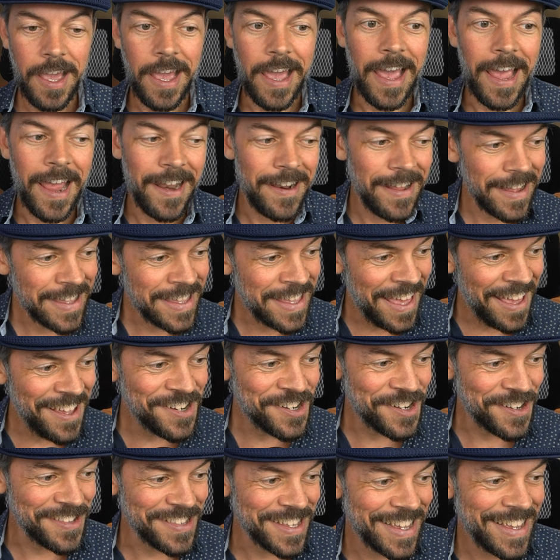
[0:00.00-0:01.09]
And
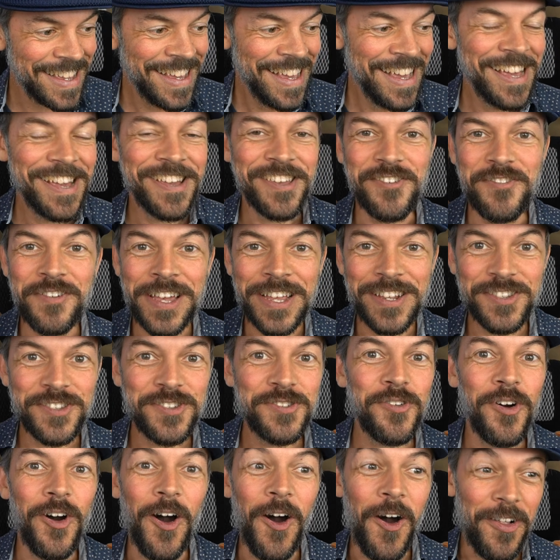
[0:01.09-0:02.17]
occasionally you can
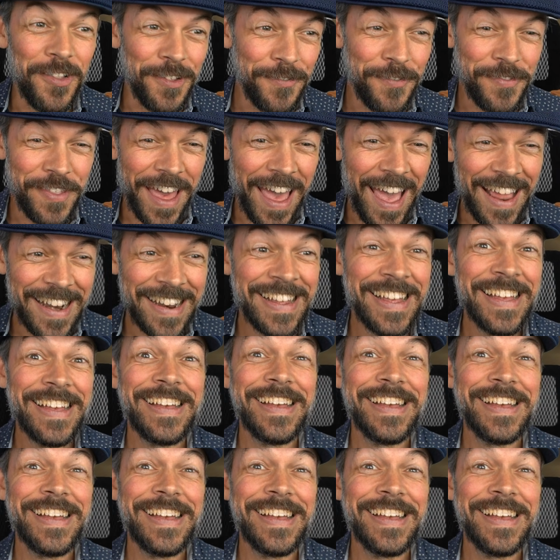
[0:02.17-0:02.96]
do all of that